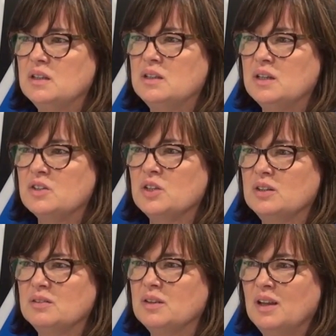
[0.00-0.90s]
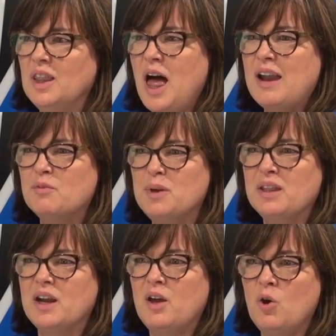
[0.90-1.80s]
There's a lot of me
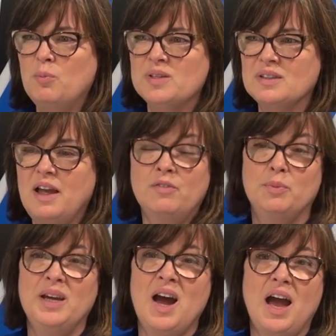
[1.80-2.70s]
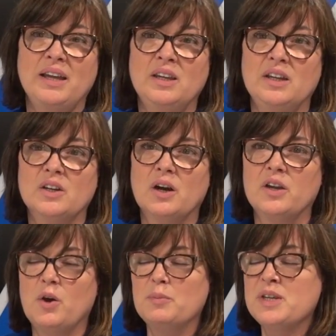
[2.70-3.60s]
that I hope is left behind here. I
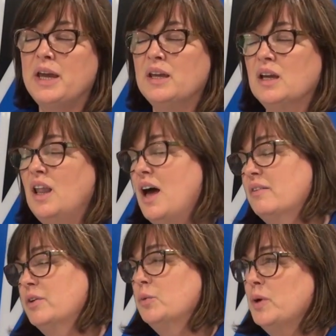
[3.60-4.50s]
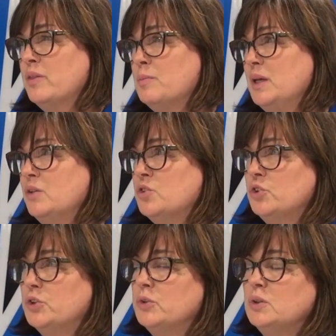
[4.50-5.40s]
know I'm taking a lot of it with me
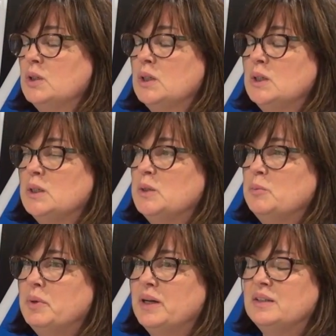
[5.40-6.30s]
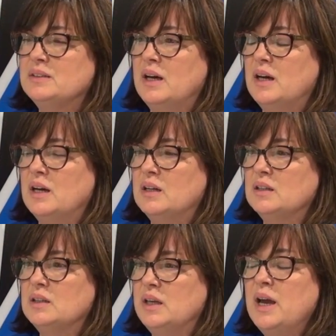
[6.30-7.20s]
too. But
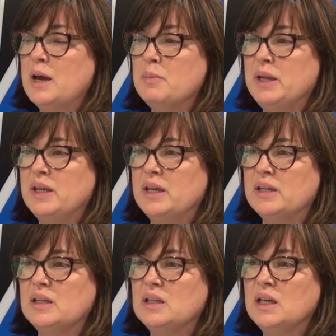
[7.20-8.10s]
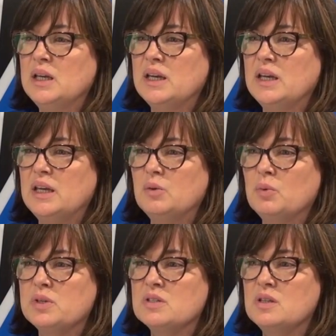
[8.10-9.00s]
yeah, I mean, it
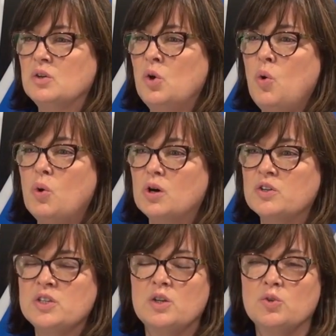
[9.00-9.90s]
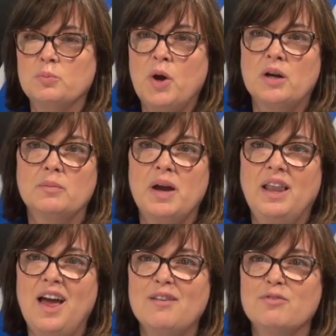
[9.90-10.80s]
was the core central part of my
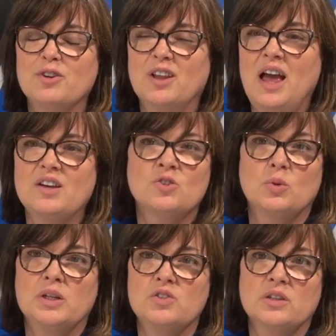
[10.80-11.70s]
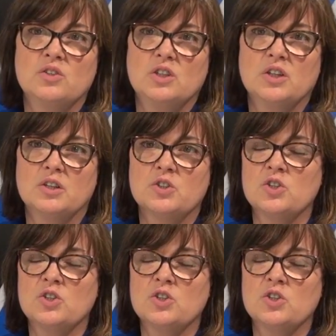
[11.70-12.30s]
life for the last 26 years.